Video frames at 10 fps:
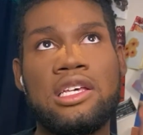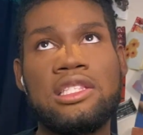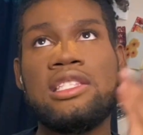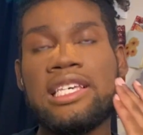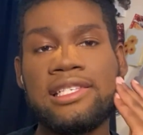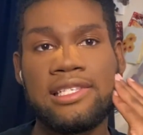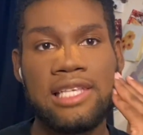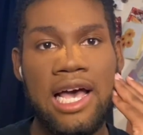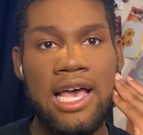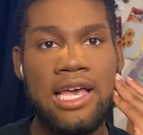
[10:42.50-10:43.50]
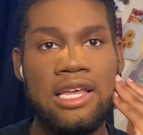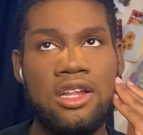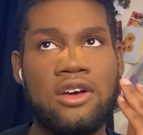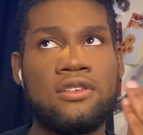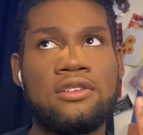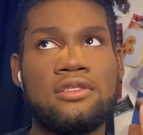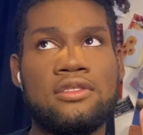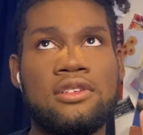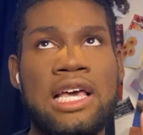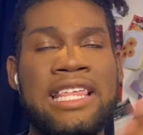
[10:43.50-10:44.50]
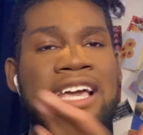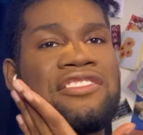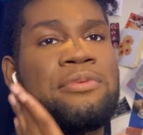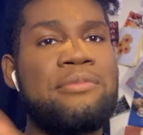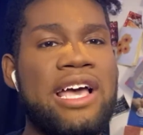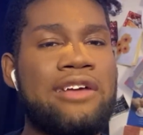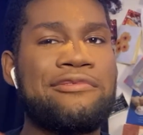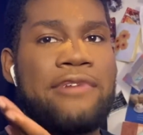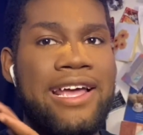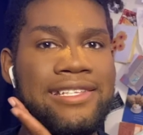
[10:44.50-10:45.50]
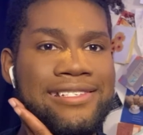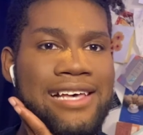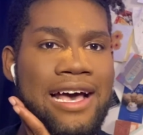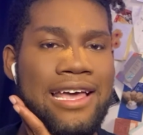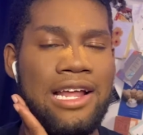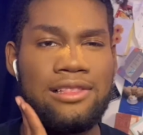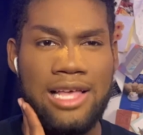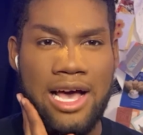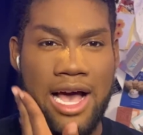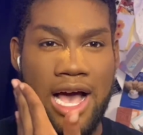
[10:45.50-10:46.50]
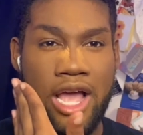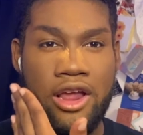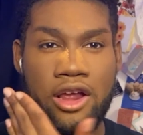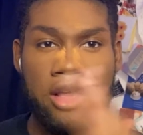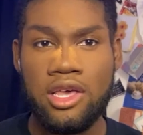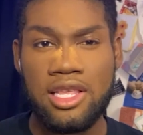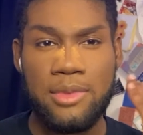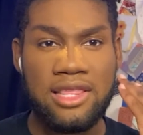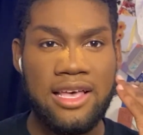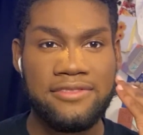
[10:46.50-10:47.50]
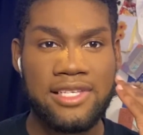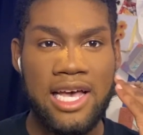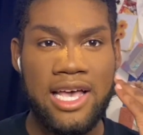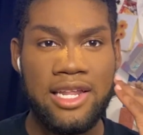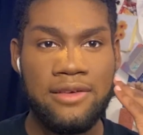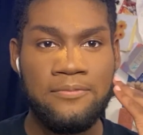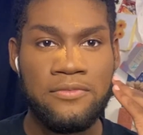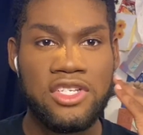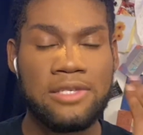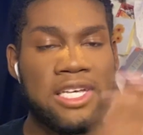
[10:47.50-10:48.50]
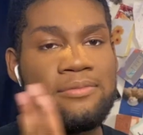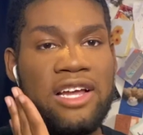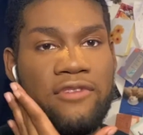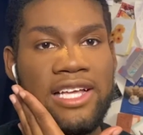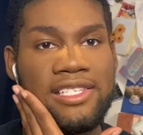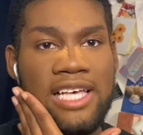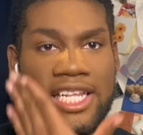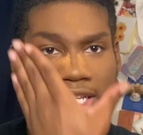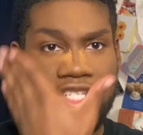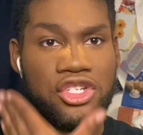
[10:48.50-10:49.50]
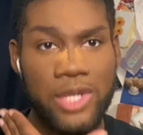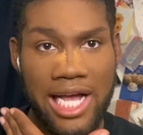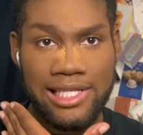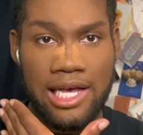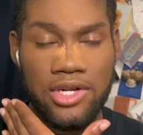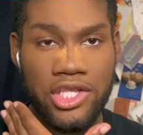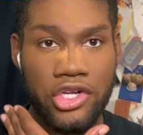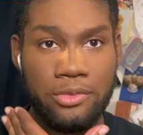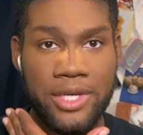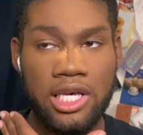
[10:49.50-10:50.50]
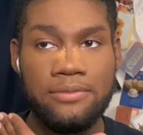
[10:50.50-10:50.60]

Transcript: this side, no, I think I have to put my right side a lot higher than my left side, just because my right side does drag down a little bit.